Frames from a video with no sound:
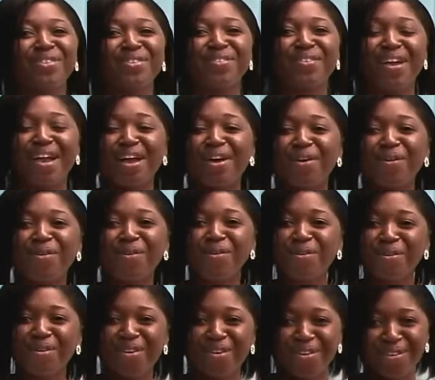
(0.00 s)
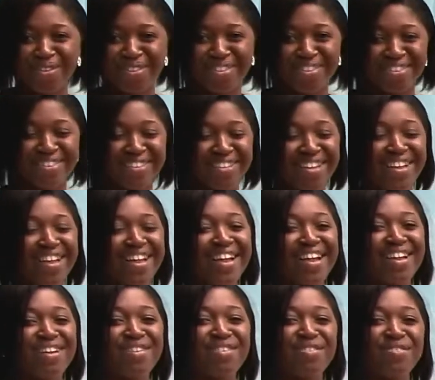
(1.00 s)
a whole lot.
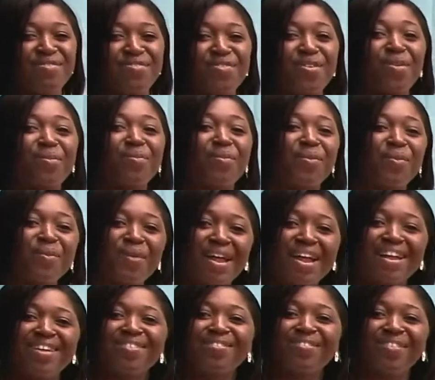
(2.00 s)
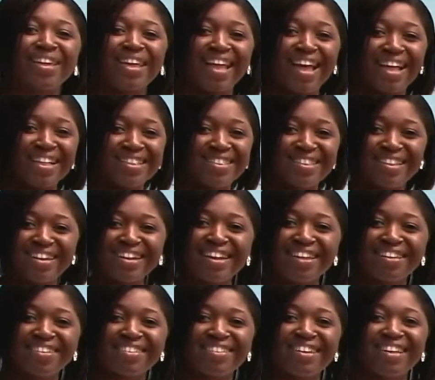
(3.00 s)
From when we are
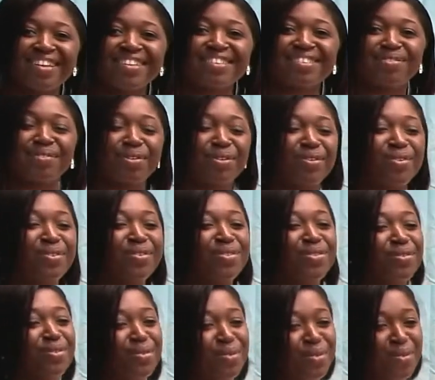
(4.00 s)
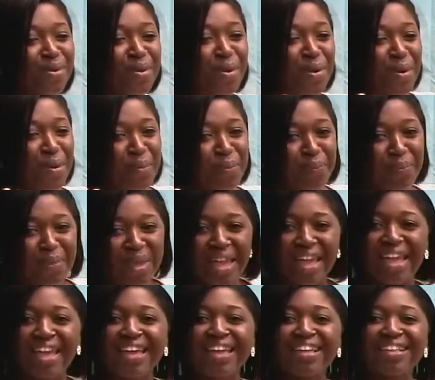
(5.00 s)
teenagers, we go through
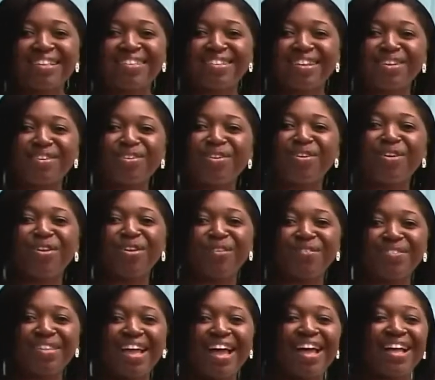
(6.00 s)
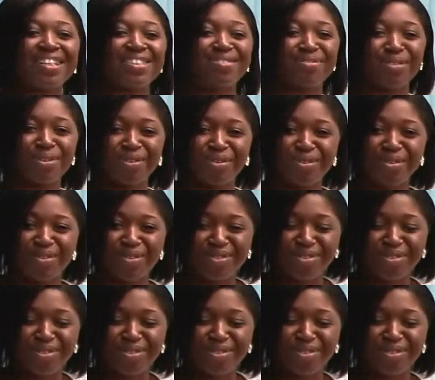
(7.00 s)
things and all of that. We go